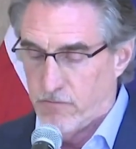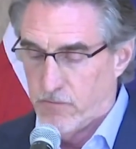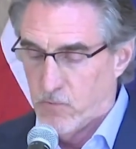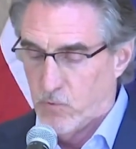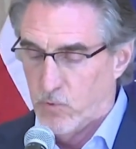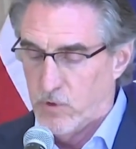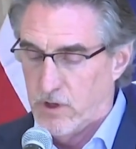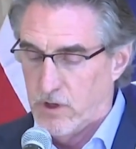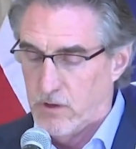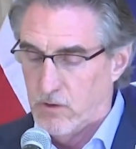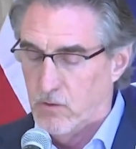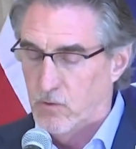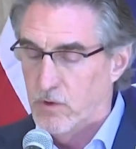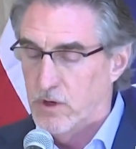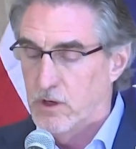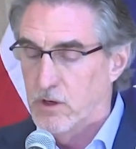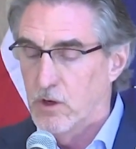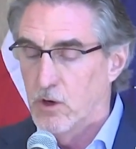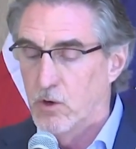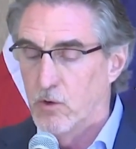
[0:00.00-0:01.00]
Department of
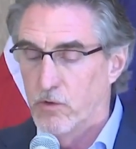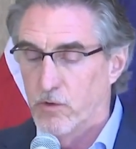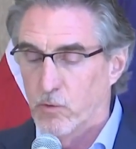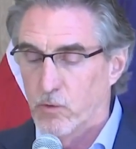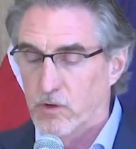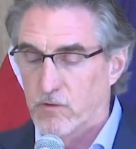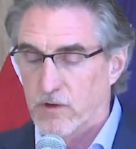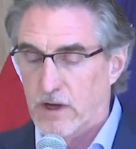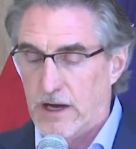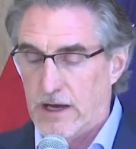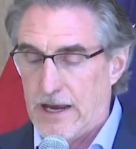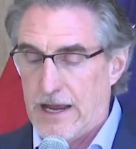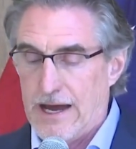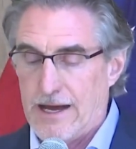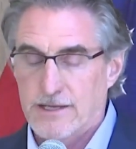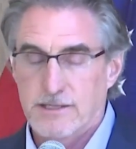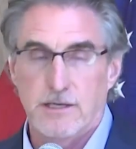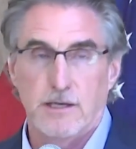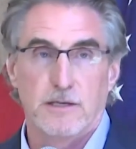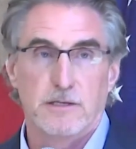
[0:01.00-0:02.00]
Energy, or
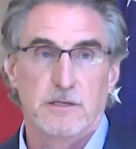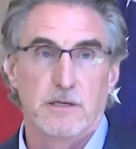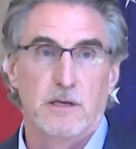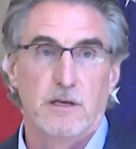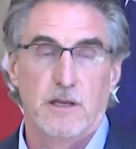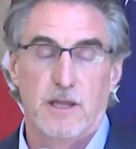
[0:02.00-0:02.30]
DOE.